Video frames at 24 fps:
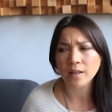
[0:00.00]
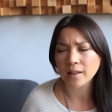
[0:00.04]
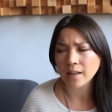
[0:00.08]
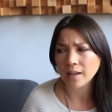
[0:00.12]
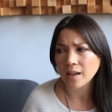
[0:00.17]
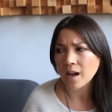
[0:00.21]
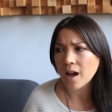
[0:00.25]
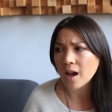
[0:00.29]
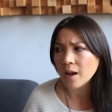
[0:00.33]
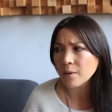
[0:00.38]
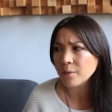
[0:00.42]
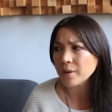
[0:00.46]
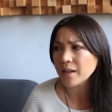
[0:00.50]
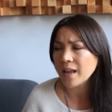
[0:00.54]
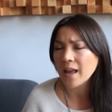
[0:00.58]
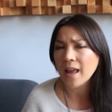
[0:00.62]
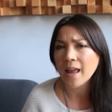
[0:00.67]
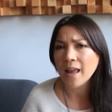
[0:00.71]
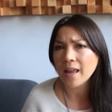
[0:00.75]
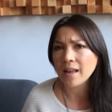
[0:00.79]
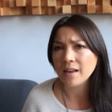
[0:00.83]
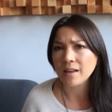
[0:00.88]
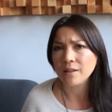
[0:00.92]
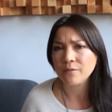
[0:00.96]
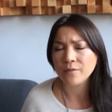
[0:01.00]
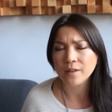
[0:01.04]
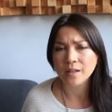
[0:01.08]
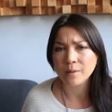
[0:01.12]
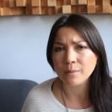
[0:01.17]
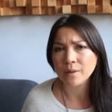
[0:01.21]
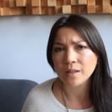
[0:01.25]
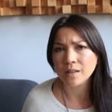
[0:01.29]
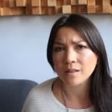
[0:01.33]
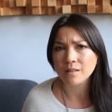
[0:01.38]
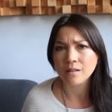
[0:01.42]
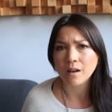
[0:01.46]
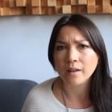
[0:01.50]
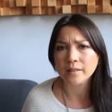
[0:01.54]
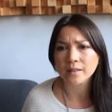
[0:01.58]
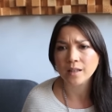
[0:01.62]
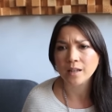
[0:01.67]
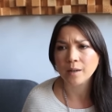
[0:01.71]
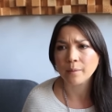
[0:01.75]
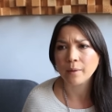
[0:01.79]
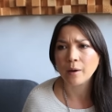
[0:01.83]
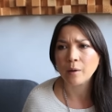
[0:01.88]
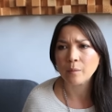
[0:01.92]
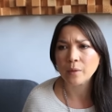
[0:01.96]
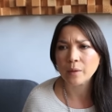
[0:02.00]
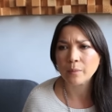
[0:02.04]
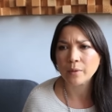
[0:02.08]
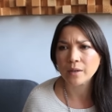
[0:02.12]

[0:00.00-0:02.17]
Like, I would hate if anybody thought that about me,